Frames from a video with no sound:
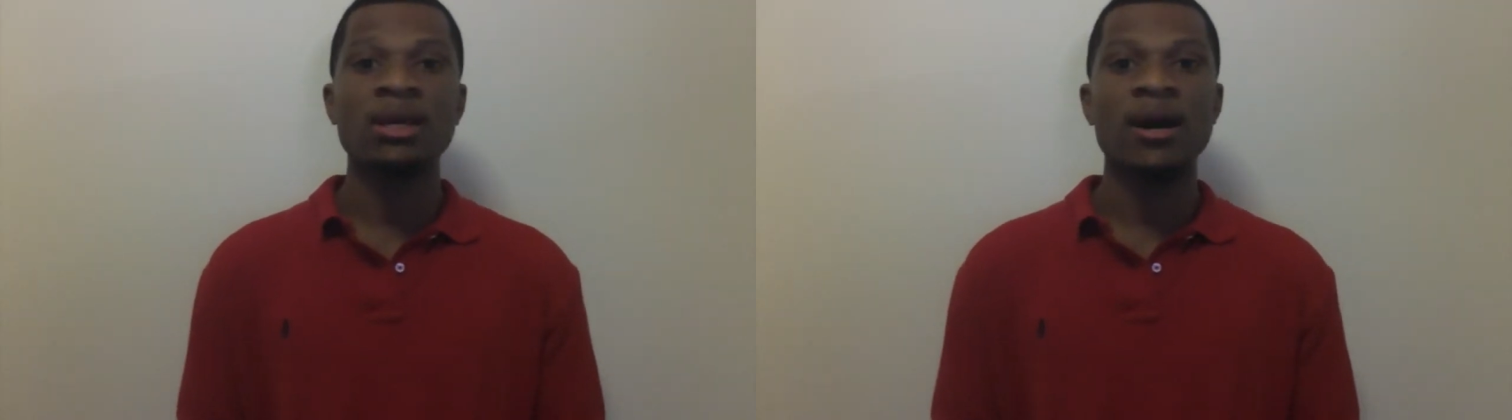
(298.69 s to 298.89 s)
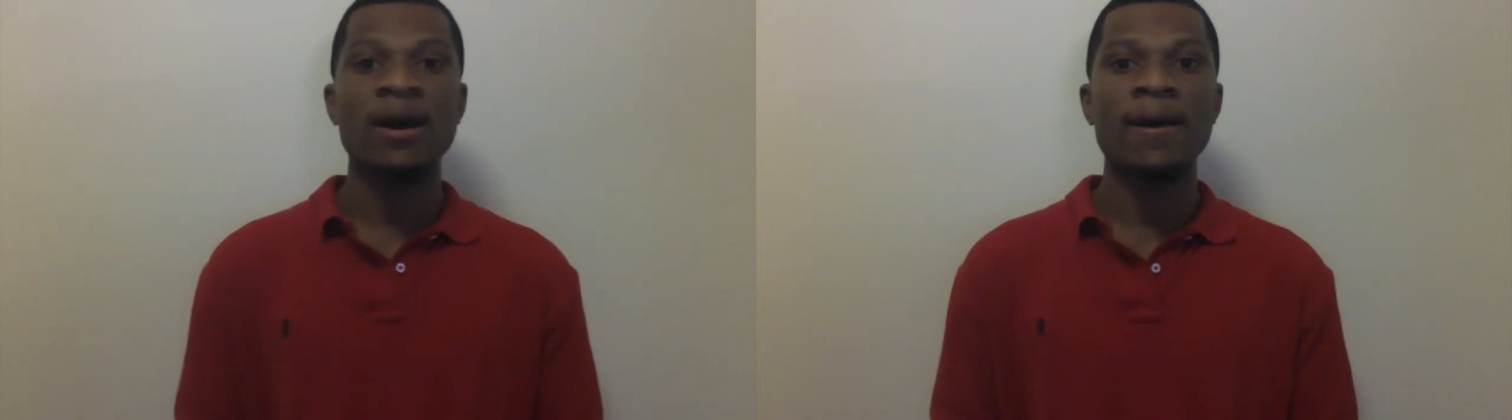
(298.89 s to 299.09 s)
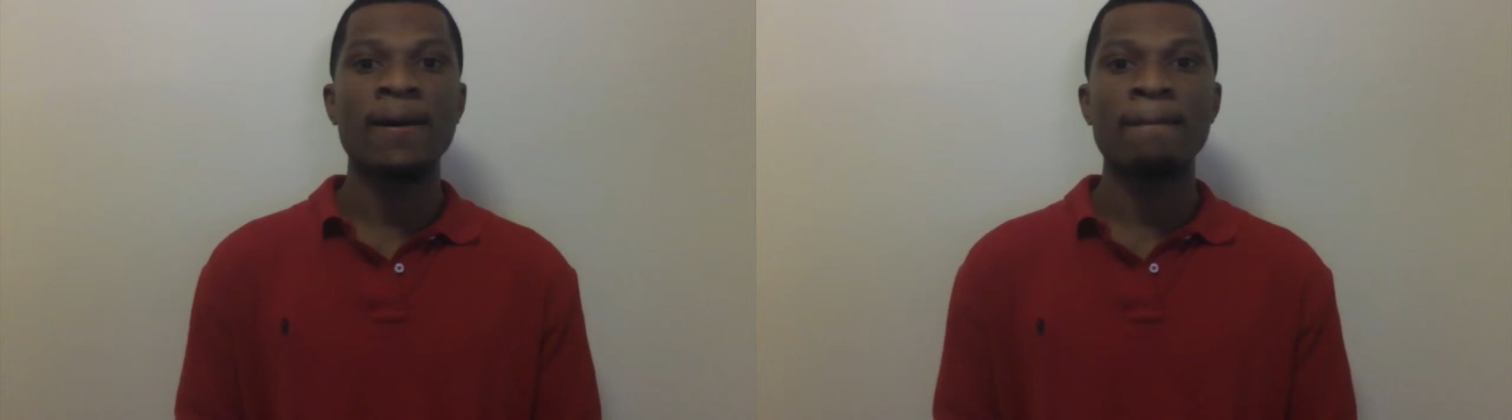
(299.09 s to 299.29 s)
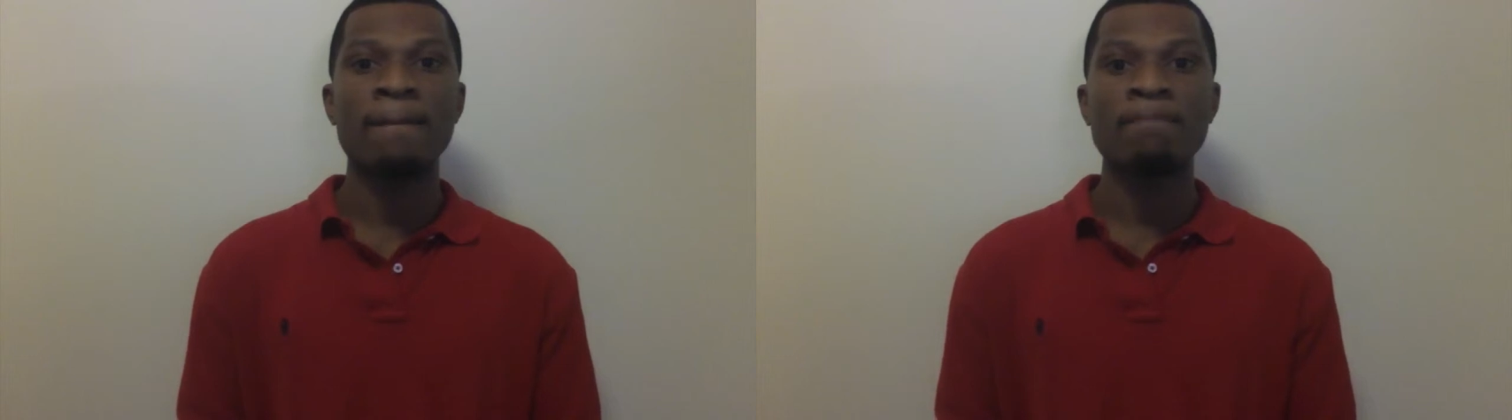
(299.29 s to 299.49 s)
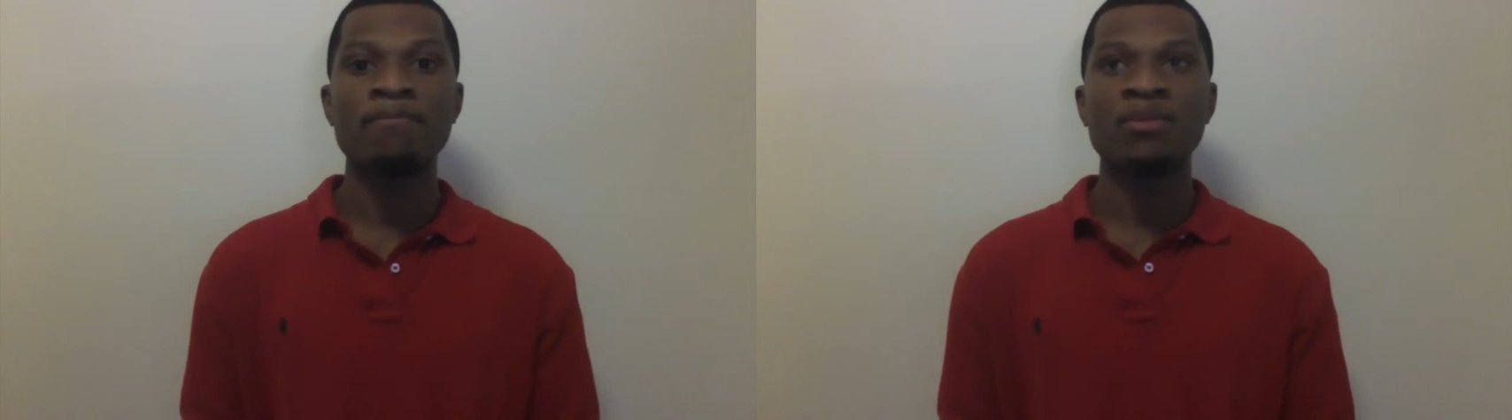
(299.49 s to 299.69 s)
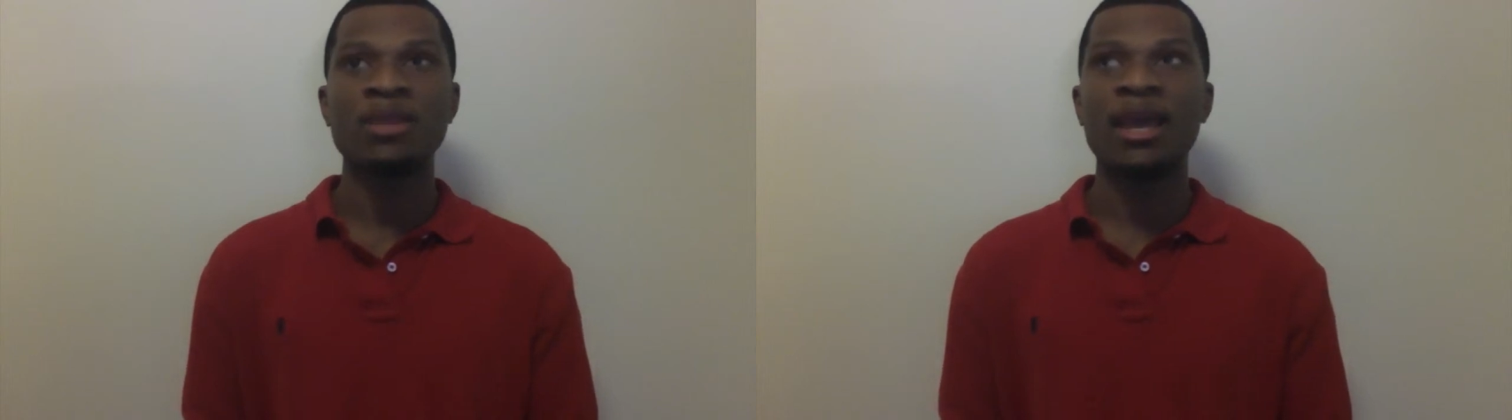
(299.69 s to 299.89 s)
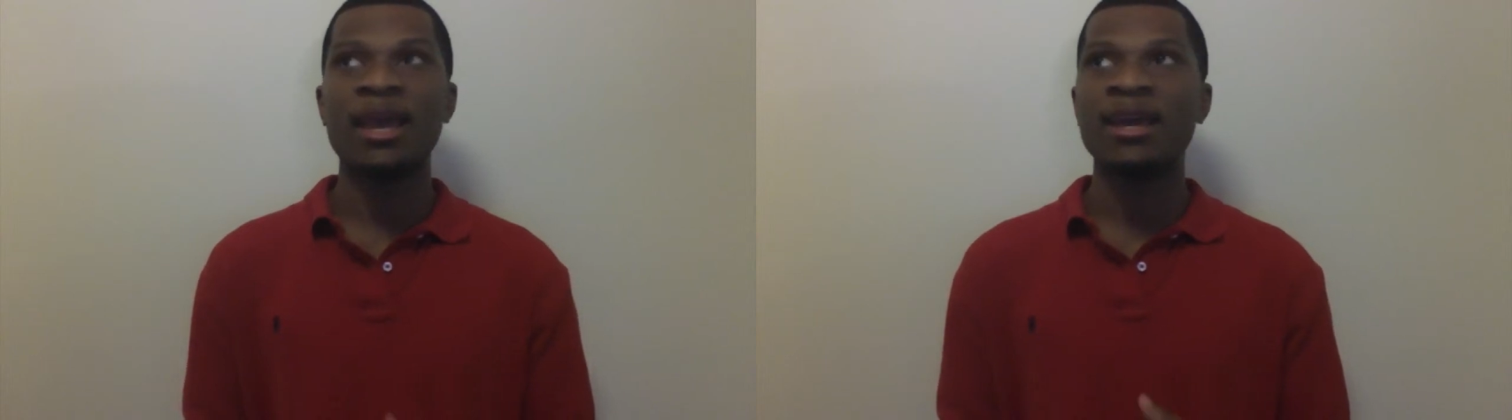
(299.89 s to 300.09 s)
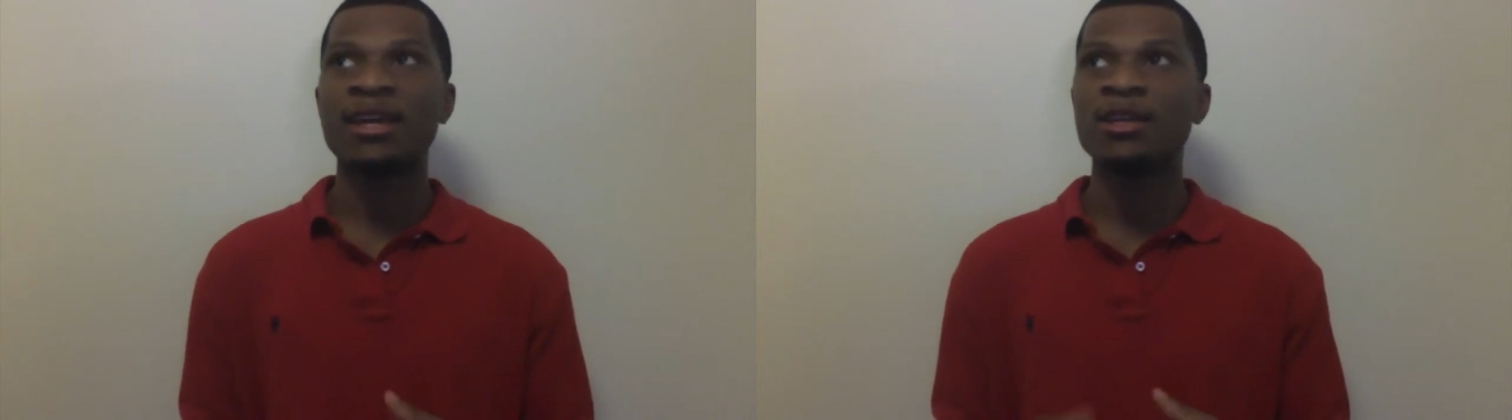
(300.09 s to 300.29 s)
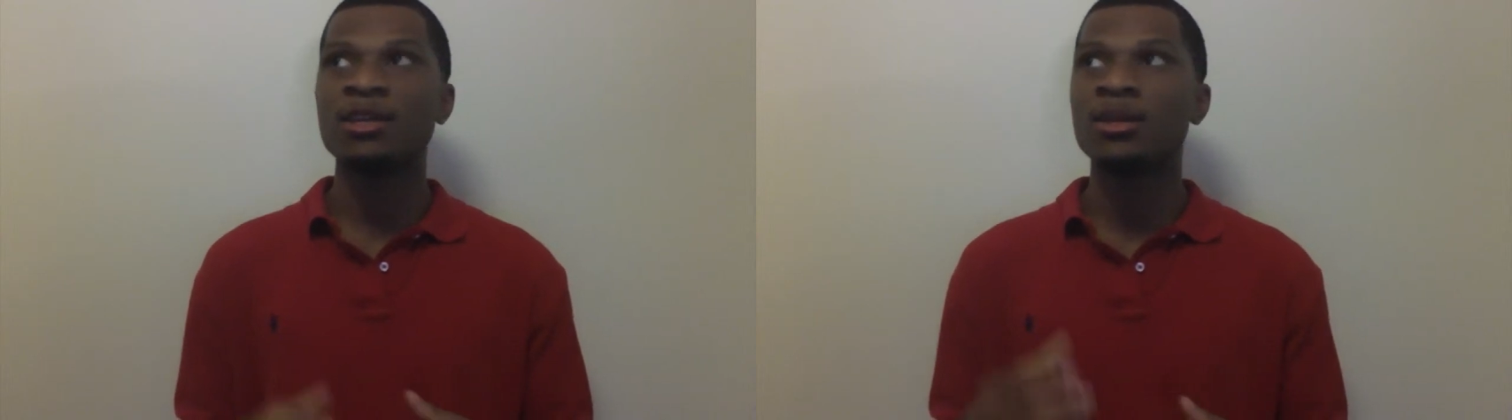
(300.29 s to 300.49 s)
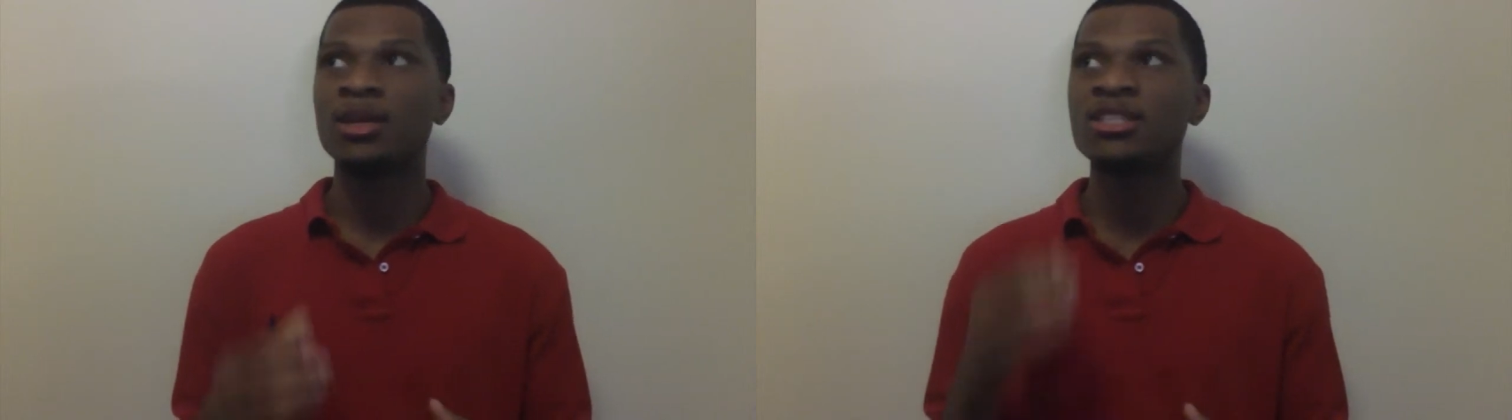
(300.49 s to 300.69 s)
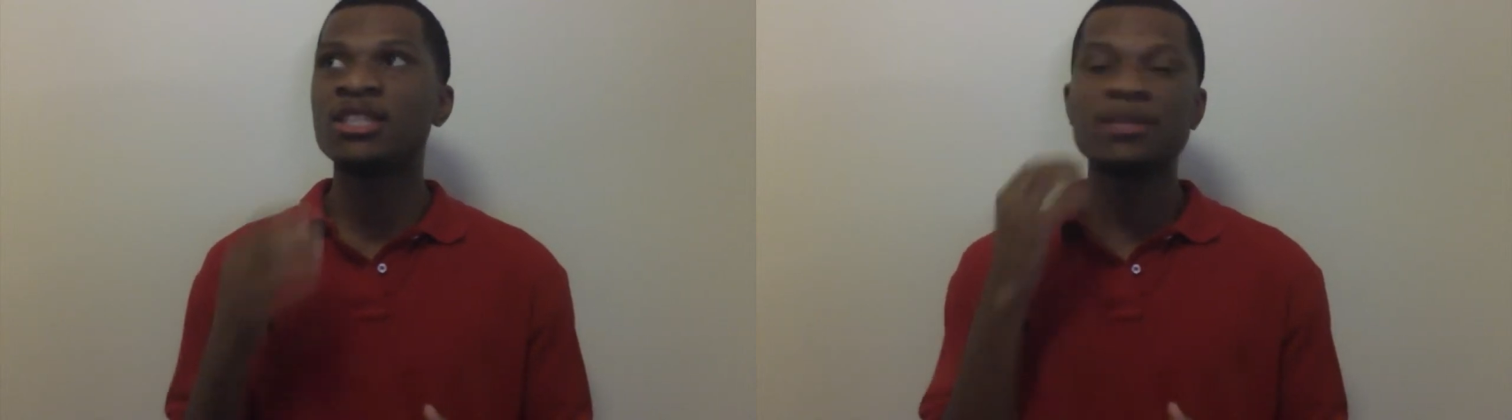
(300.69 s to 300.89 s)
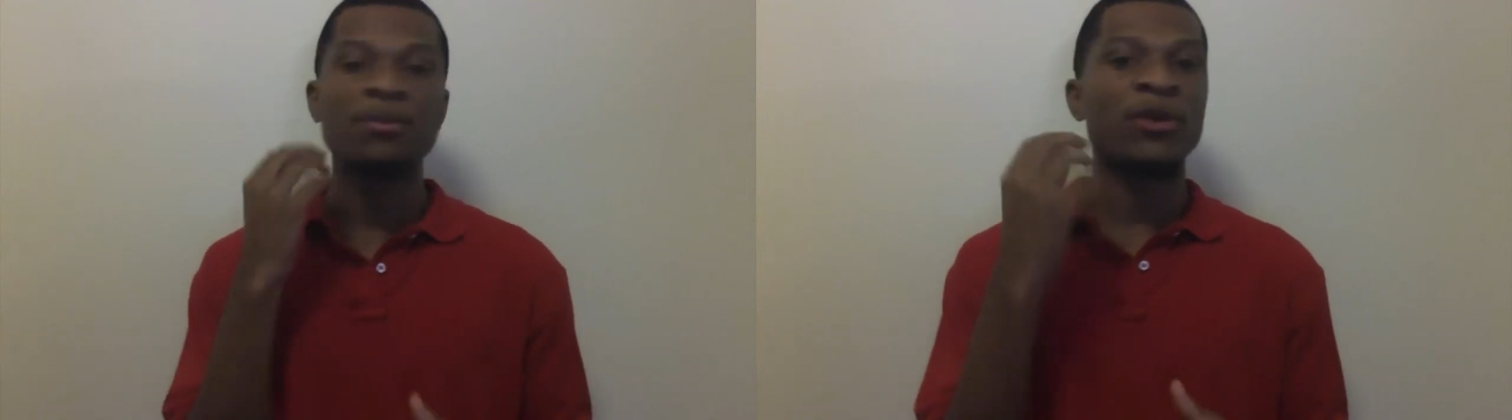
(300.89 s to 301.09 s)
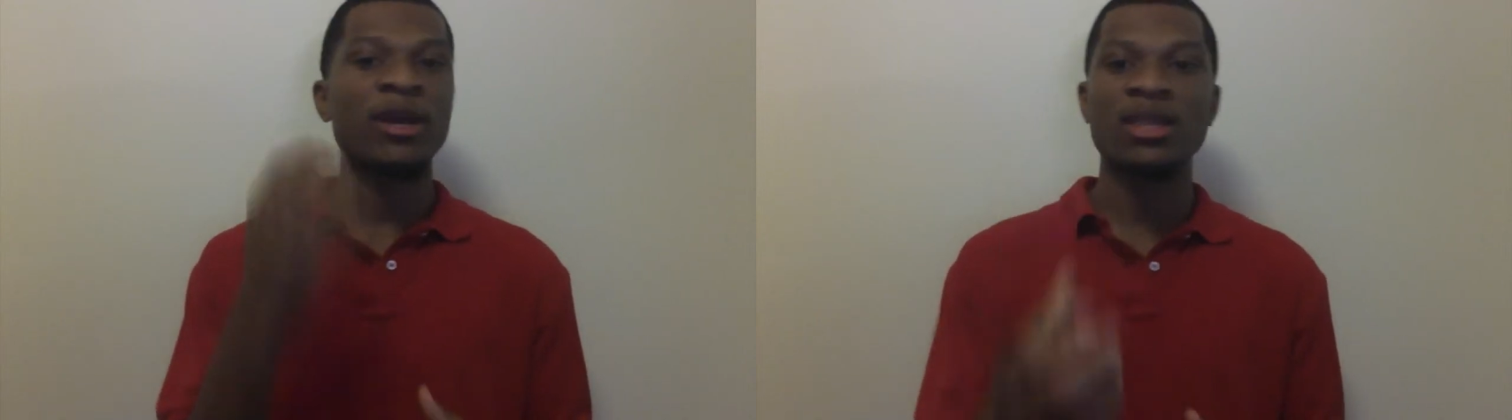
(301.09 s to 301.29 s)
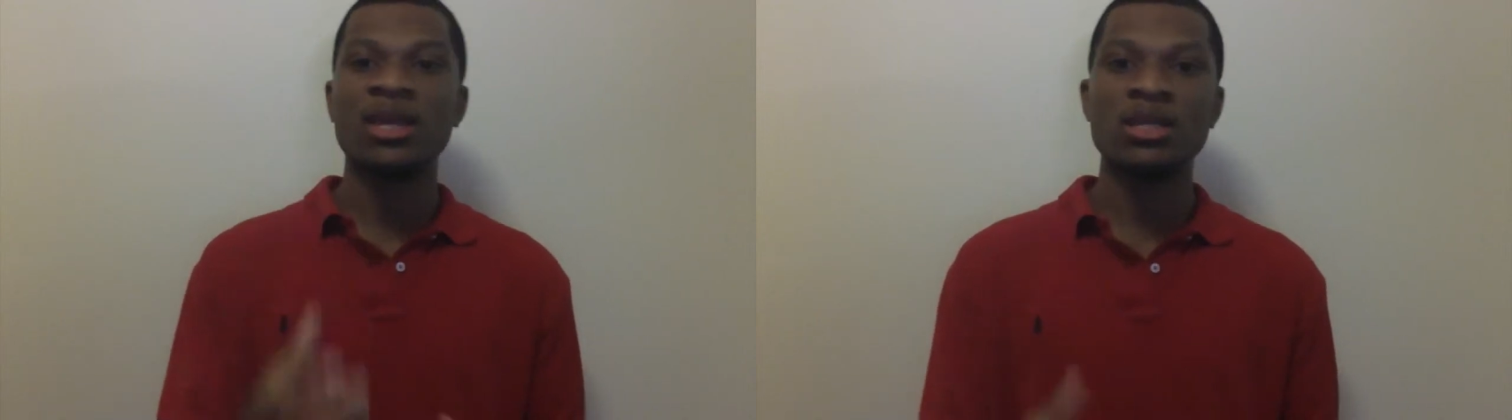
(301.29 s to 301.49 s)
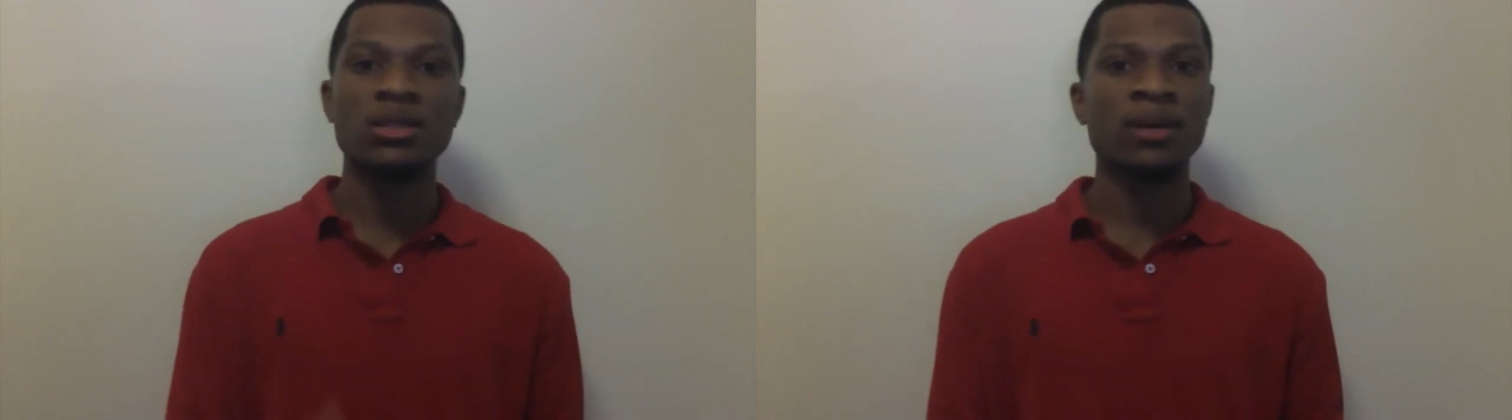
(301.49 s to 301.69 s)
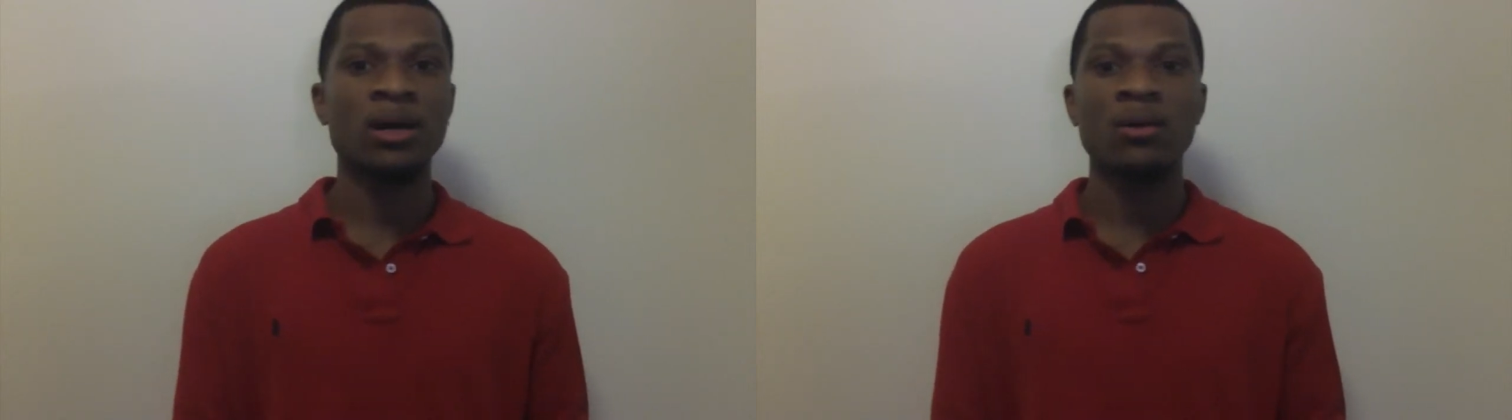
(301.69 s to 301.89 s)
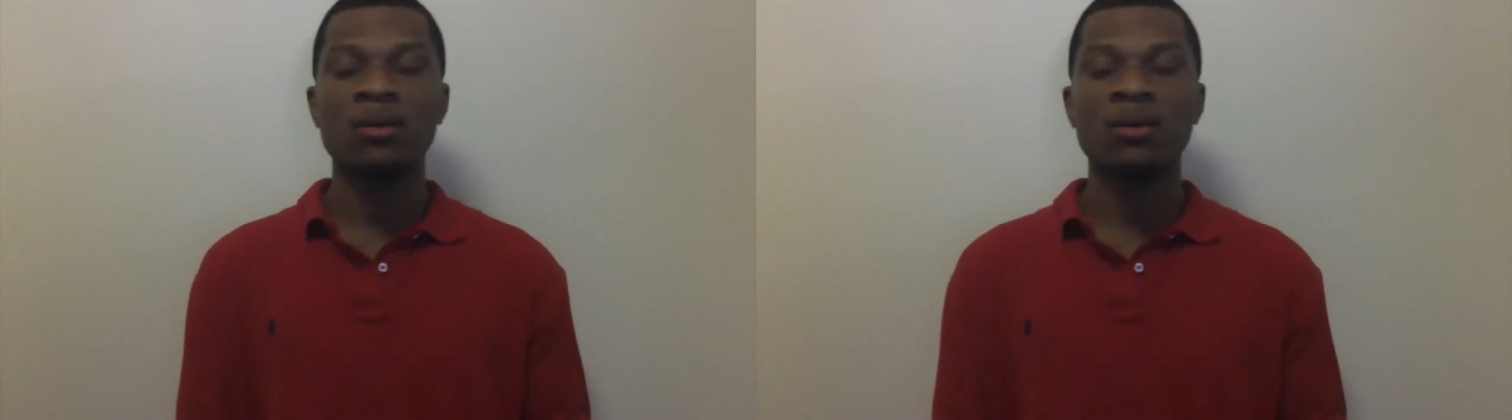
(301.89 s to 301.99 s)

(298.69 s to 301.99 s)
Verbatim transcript: um, and he said some great things about